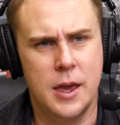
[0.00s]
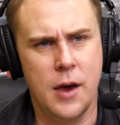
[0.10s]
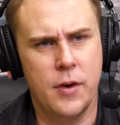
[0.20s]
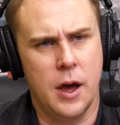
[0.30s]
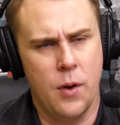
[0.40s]

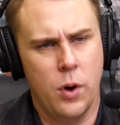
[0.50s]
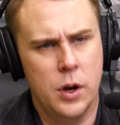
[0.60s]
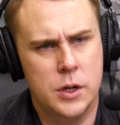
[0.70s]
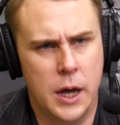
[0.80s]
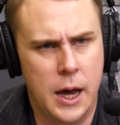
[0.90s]
Kevin, I
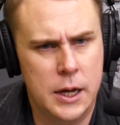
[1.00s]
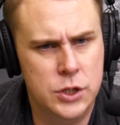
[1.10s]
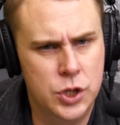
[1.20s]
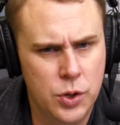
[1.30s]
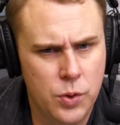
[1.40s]
wanted to
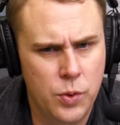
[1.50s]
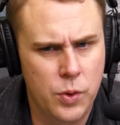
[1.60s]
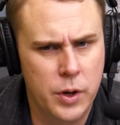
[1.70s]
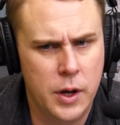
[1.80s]
ask you